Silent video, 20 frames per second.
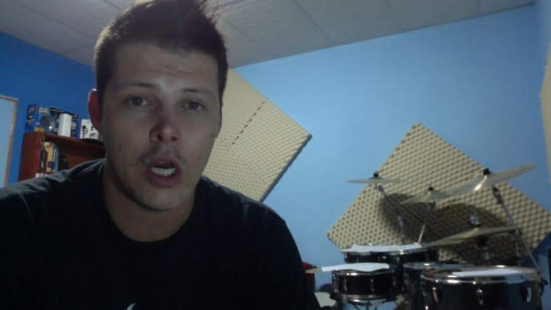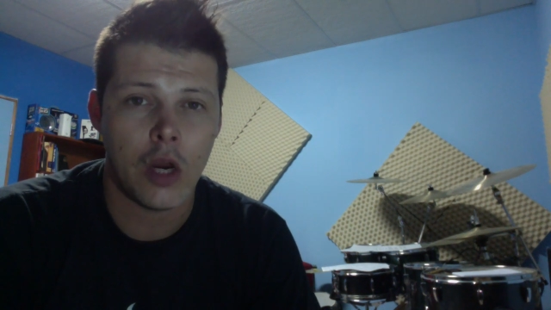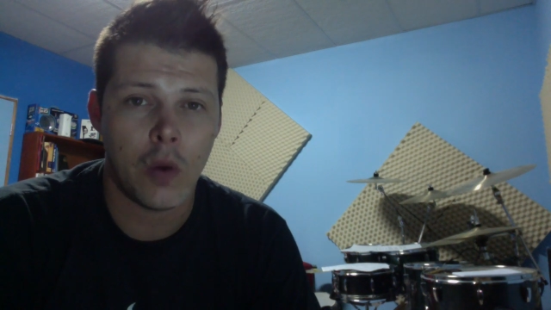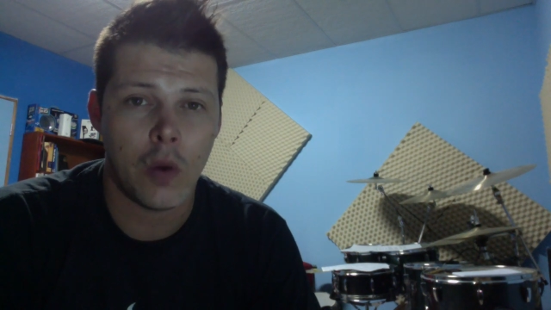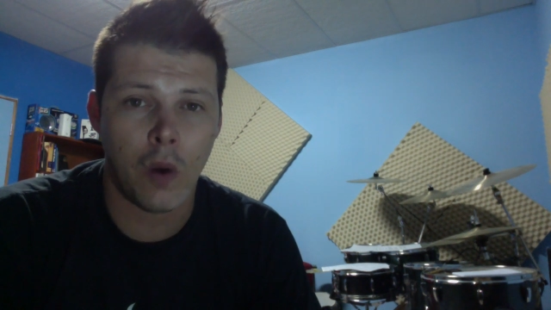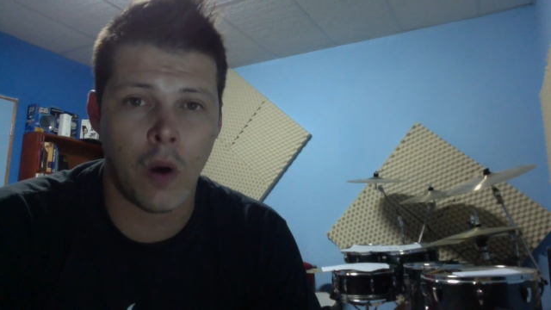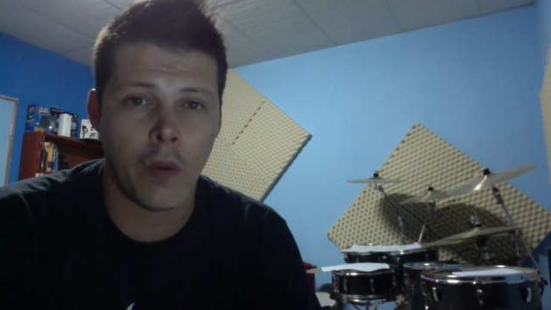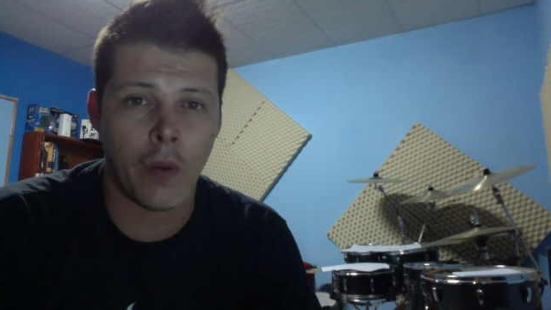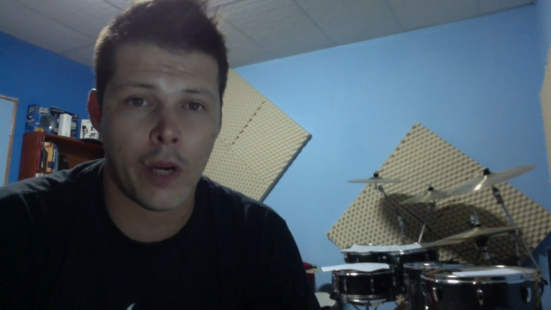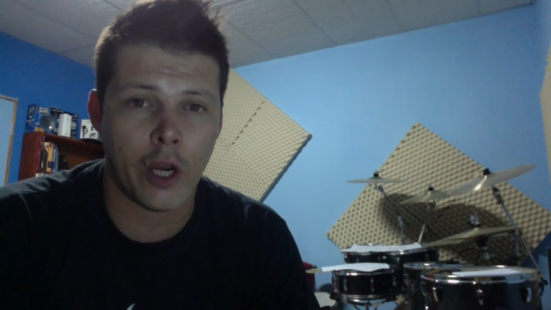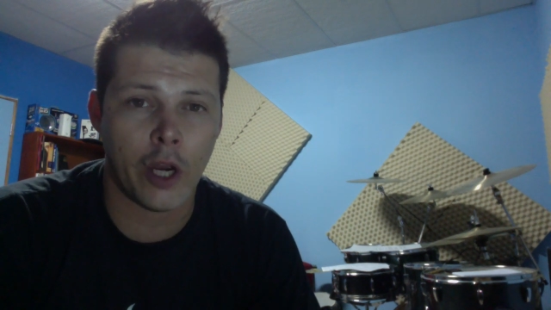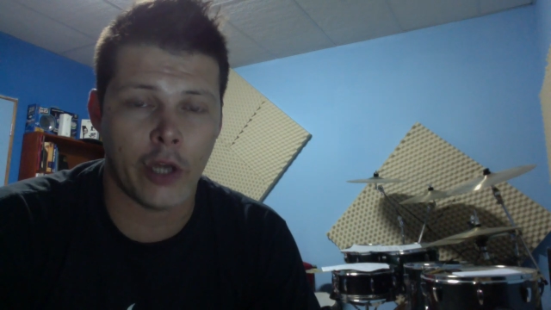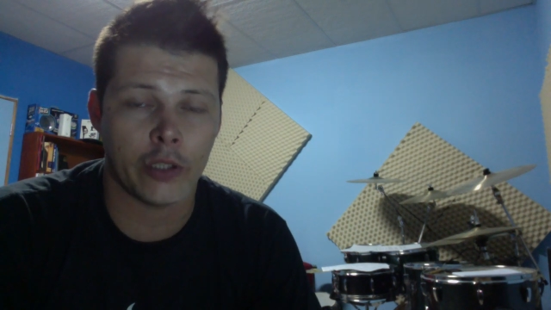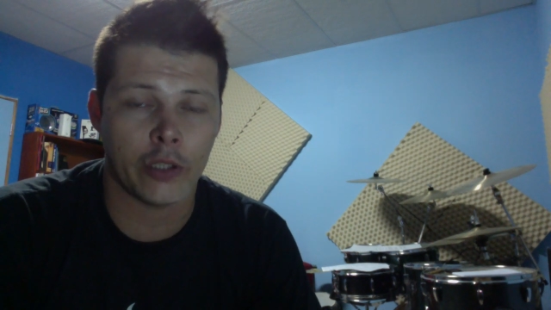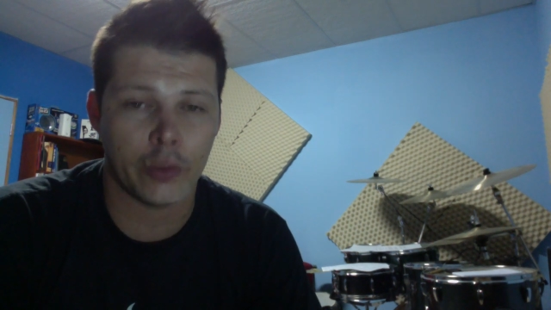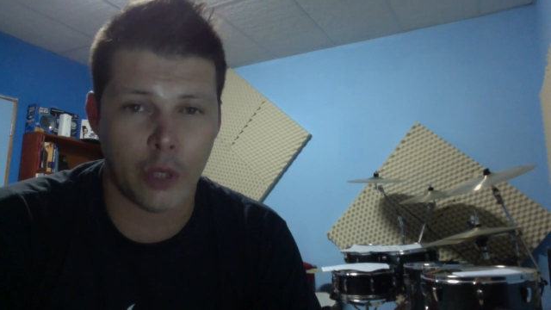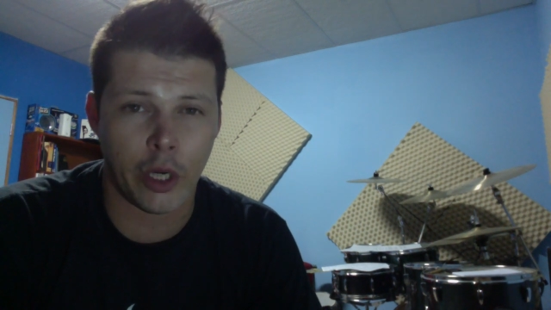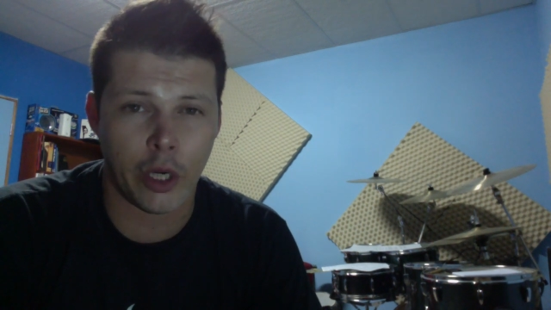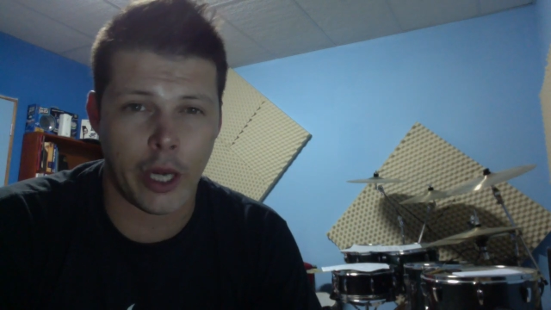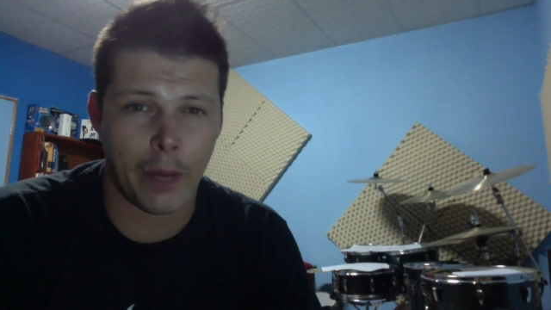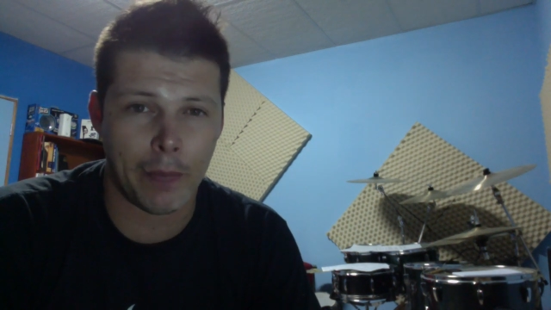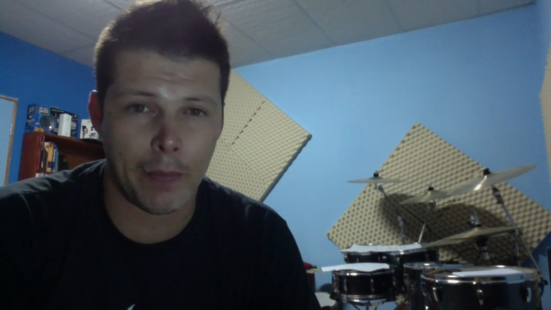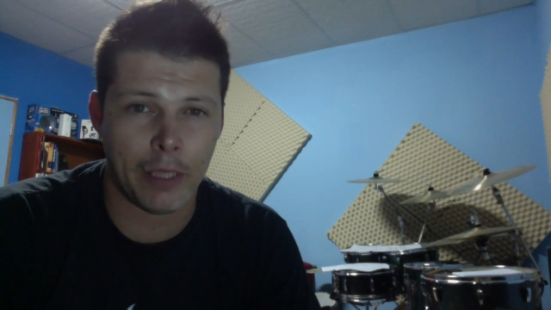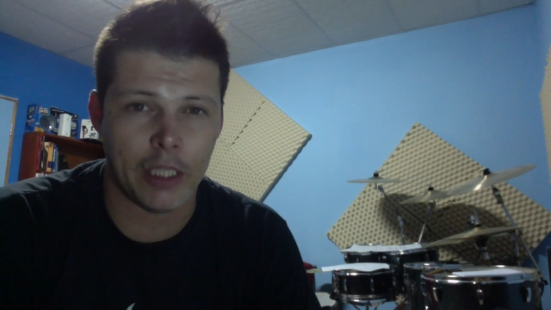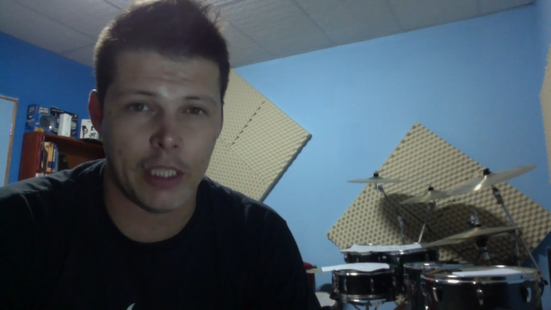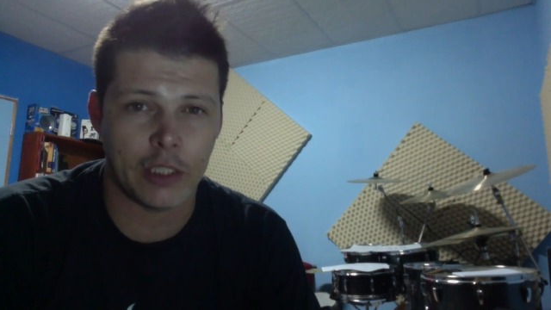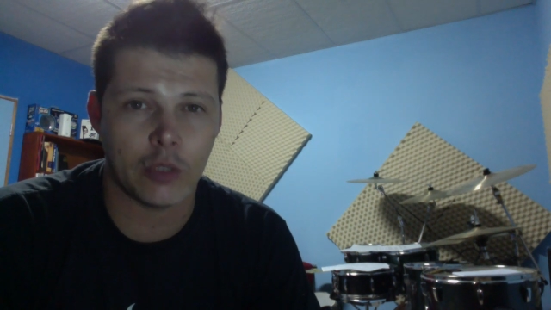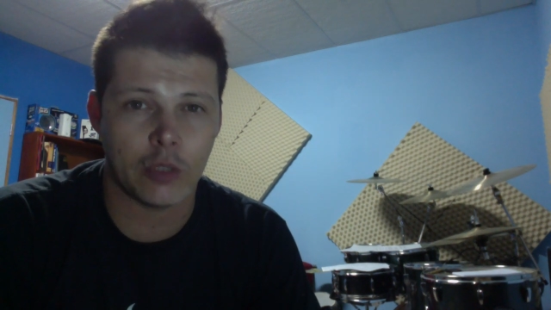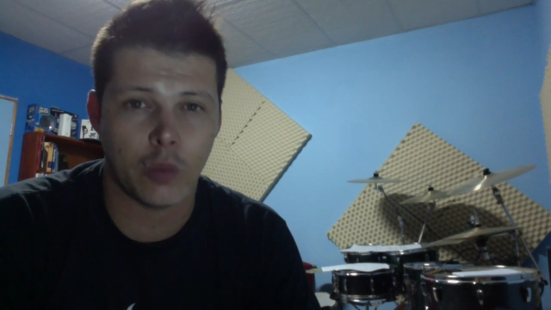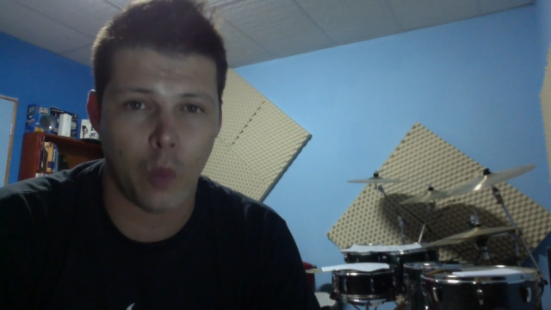What we've got is we've got our
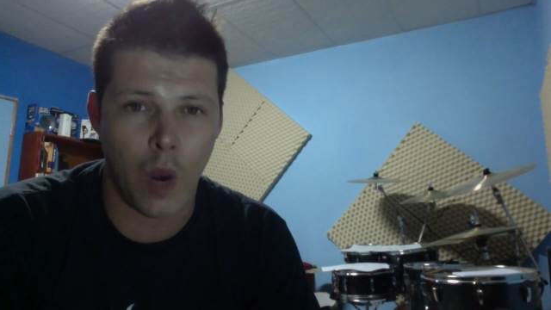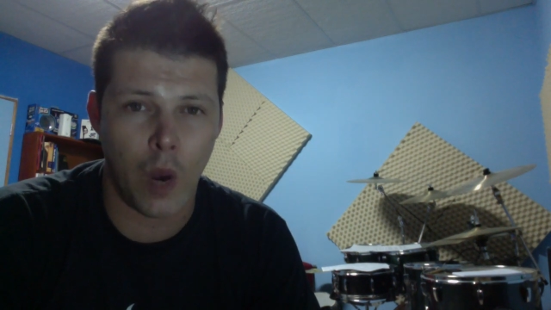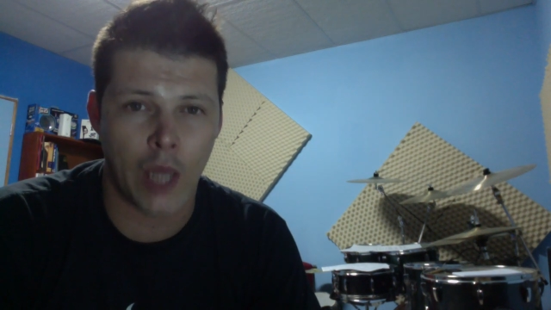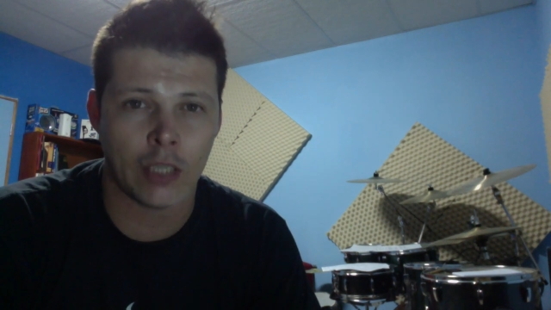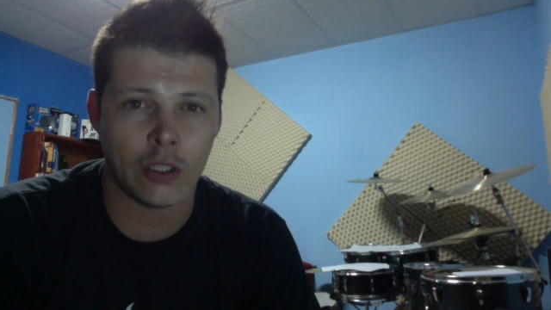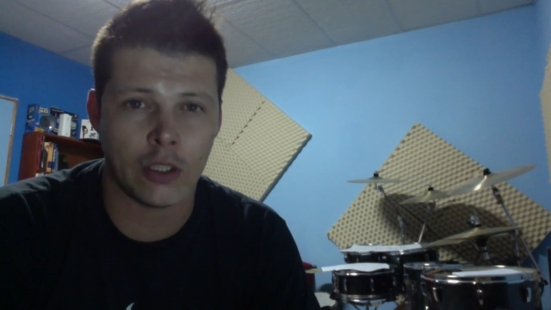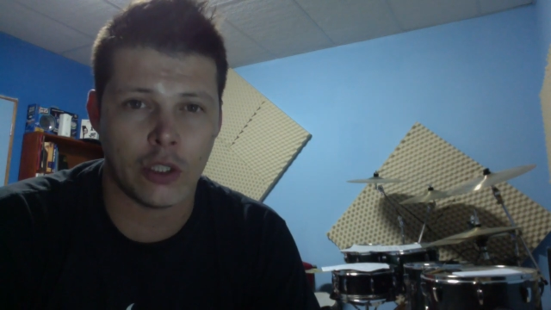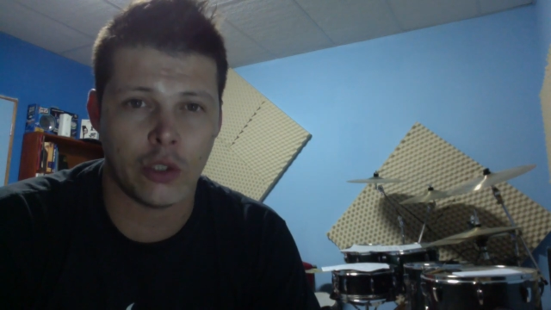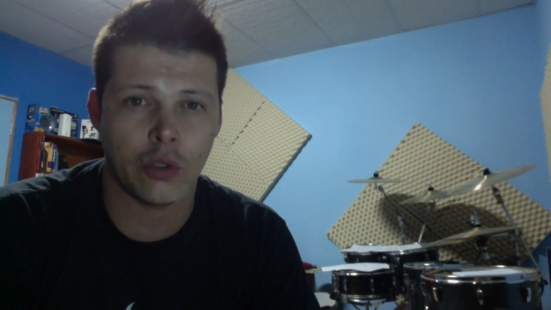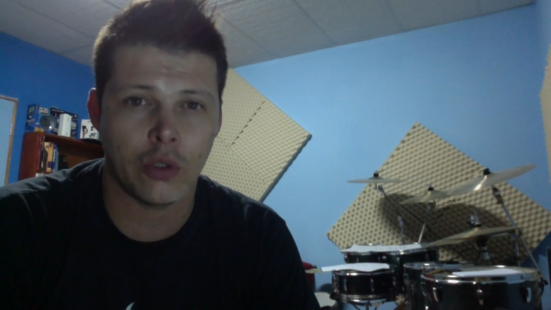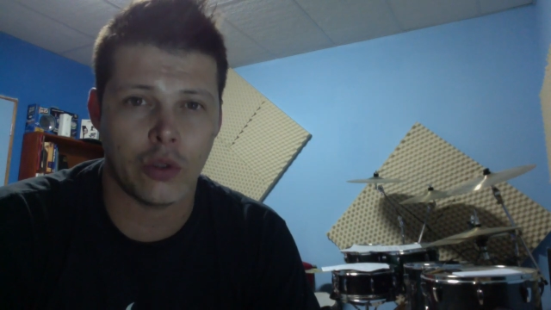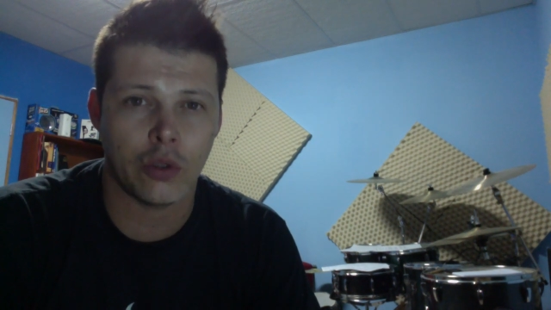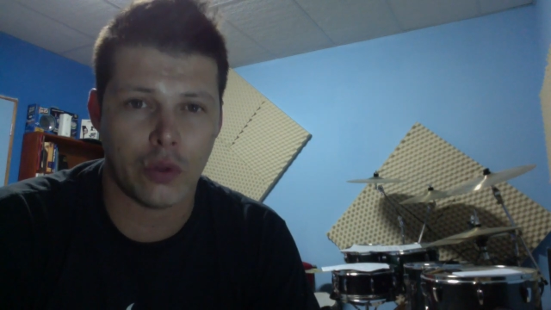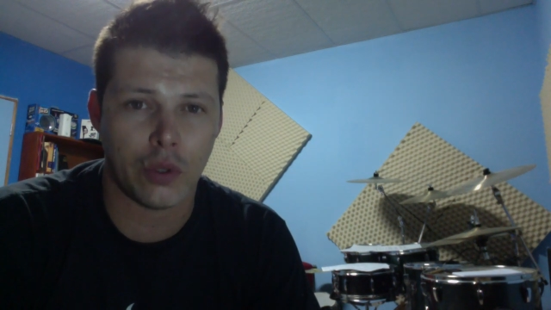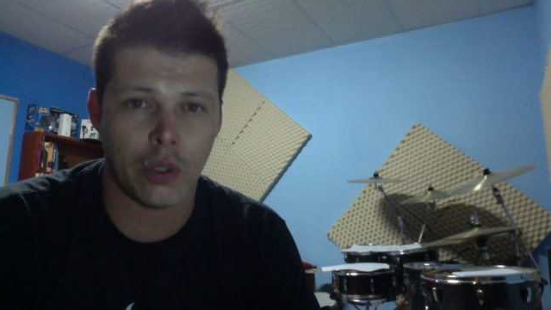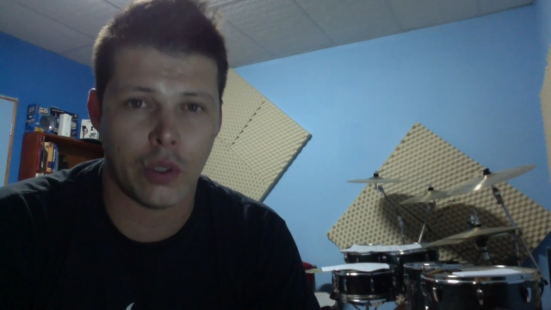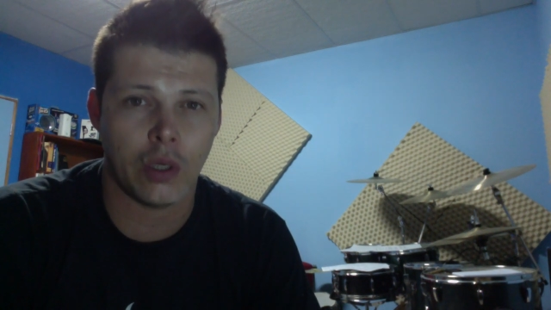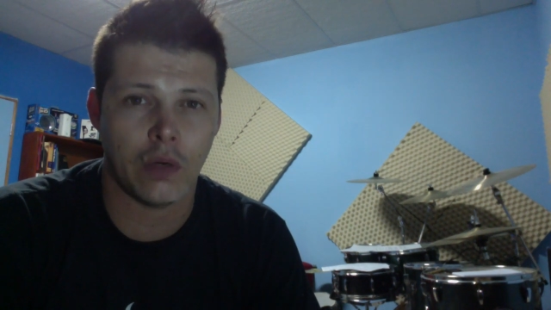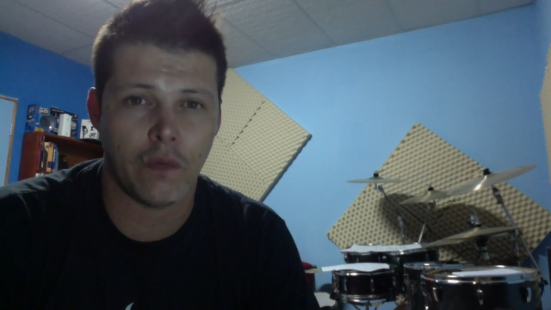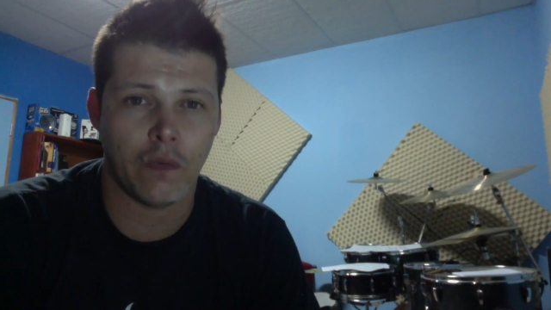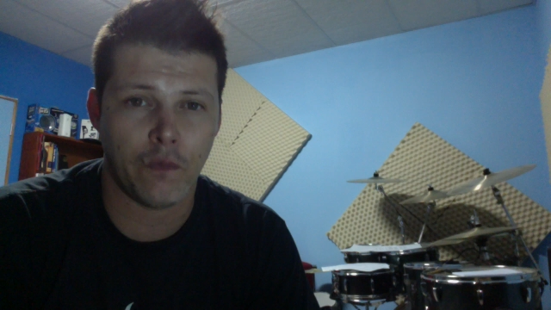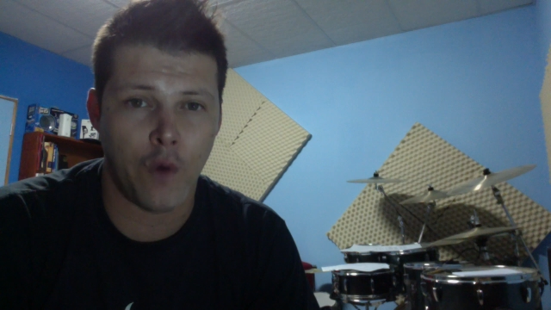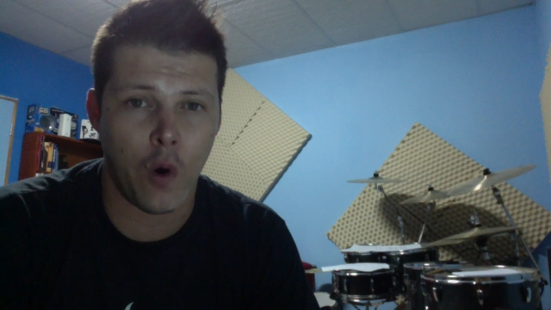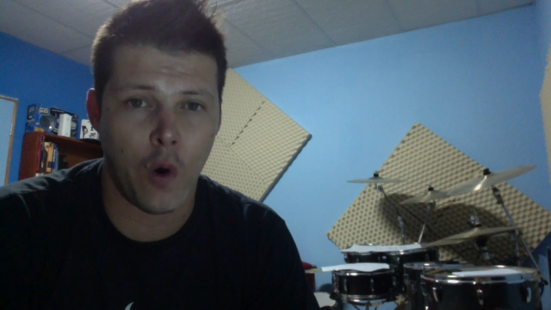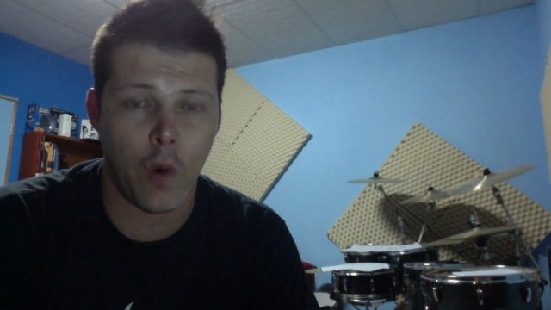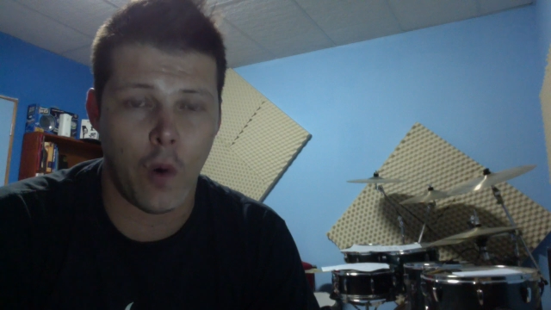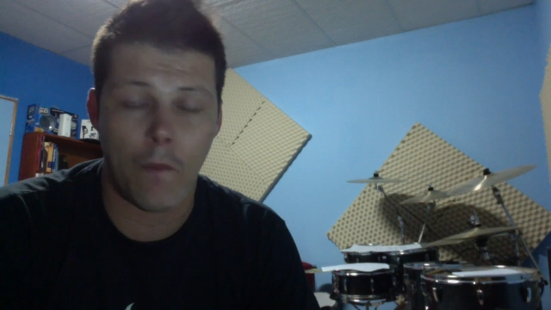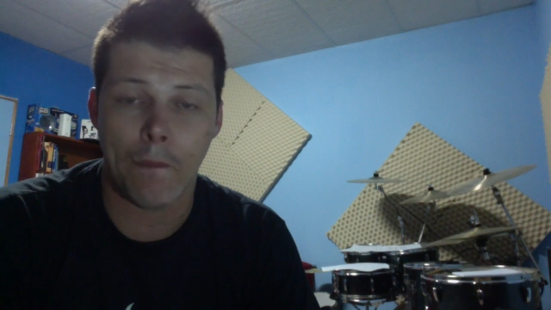beats. 1, 2, 3, 4.